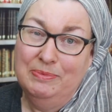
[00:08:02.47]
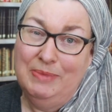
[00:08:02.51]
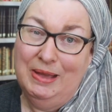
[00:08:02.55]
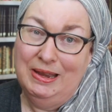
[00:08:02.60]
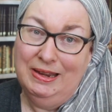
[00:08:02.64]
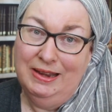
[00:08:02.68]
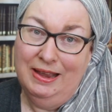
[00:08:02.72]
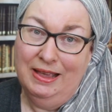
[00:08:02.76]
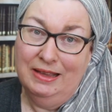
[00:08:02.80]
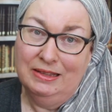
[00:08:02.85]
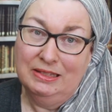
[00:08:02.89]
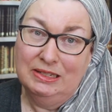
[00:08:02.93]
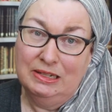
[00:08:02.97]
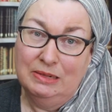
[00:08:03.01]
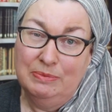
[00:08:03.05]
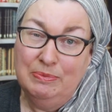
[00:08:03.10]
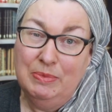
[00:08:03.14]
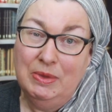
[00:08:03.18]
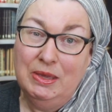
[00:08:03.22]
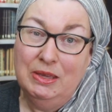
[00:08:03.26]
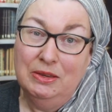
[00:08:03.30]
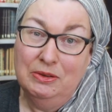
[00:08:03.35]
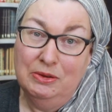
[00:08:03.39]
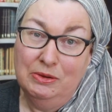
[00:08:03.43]
my next
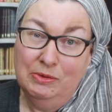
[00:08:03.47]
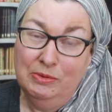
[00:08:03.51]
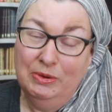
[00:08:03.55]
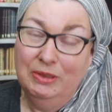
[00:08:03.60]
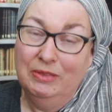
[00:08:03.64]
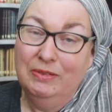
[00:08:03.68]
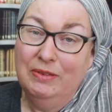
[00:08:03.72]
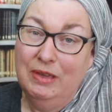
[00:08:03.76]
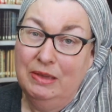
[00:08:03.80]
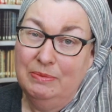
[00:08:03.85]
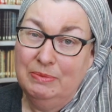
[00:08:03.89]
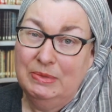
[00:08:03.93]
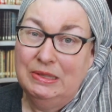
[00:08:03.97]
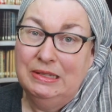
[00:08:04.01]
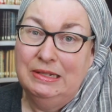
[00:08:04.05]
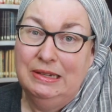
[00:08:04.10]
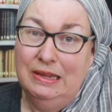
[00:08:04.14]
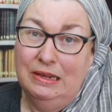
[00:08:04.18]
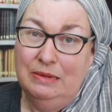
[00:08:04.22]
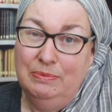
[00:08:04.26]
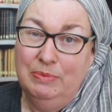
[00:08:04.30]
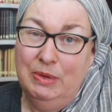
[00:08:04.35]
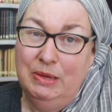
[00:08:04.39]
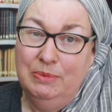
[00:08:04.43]
meal with famous
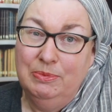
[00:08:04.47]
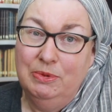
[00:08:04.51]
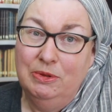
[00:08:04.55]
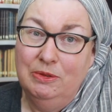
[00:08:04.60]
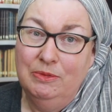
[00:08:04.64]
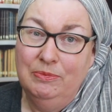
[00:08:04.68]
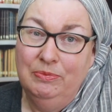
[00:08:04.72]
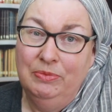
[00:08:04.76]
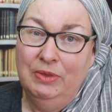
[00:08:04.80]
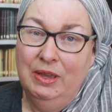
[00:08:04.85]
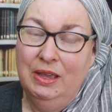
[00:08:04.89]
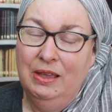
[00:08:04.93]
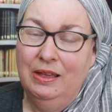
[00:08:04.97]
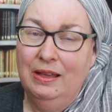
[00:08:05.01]
dead people,